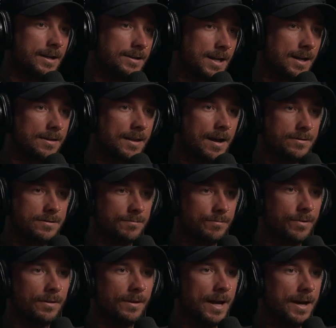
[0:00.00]
ten thousand
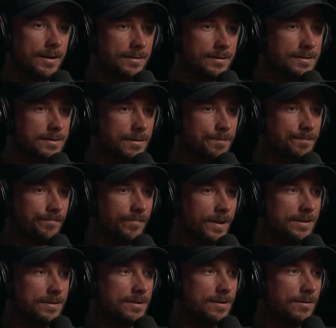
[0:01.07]
per lens,
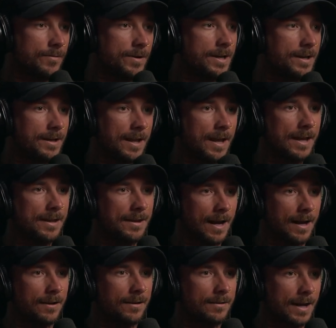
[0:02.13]
and so we could get
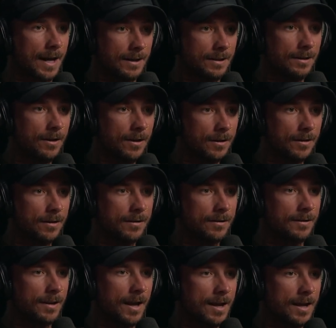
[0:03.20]
that that look,
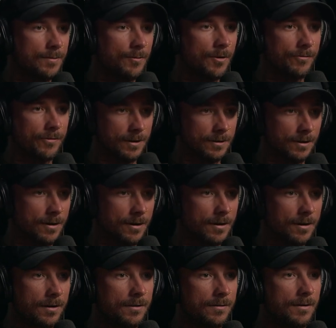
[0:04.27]
that anamorphic
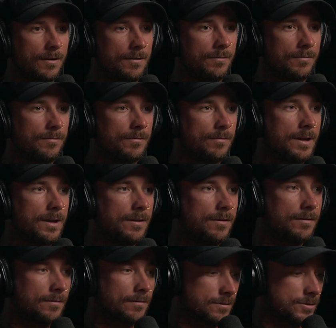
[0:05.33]
look,
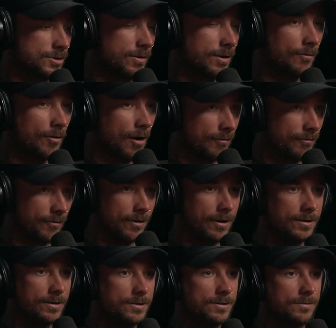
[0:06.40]
in shooting raw
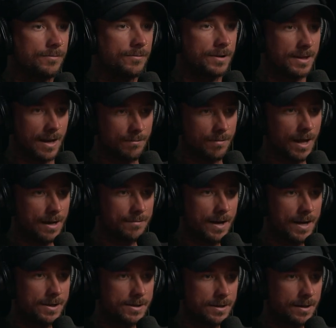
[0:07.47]
footage with that
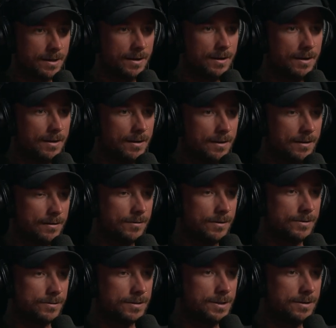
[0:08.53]
Blackmagic. Right, and it's
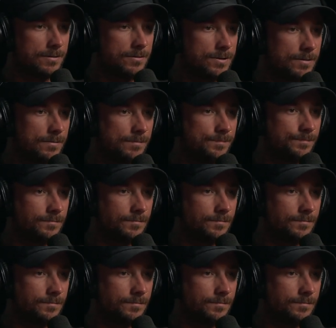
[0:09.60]
true anamorphic.